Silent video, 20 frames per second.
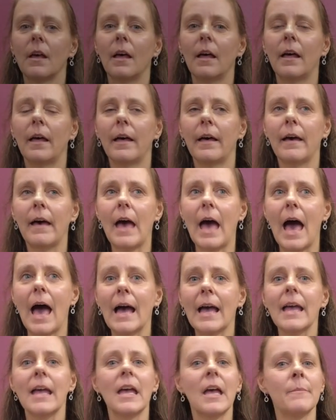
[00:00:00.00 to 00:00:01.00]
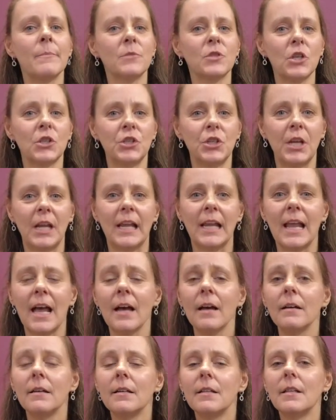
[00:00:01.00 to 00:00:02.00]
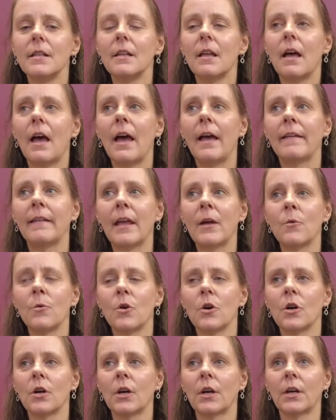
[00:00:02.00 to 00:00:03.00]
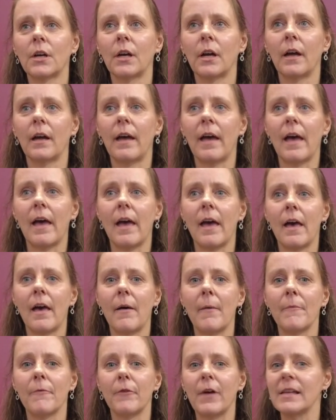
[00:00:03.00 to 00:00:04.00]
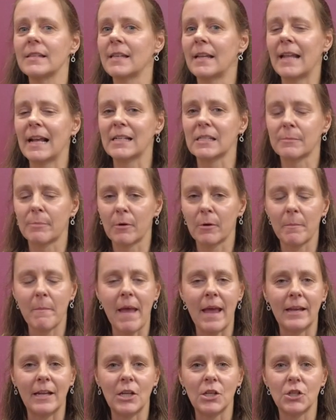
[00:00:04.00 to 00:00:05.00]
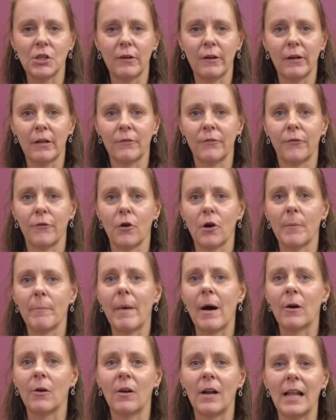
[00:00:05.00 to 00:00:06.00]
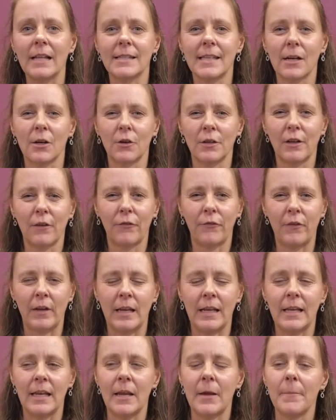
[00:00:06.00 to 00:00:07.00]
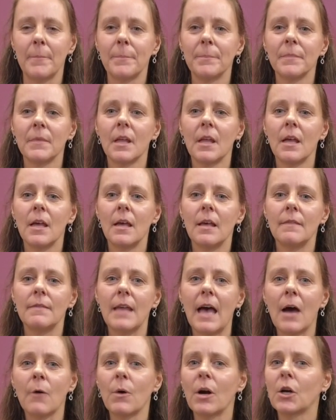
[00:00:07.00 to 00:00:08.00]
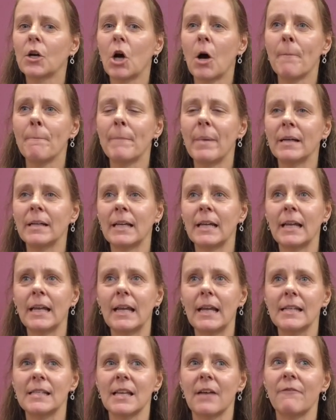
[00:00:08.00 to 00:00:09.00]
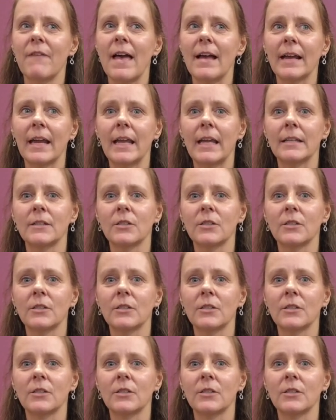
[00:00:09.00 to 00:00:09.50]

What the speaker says: I am Cecilia, and I work as an export manager for Paolo Lazaroni e Figli. Our company is a very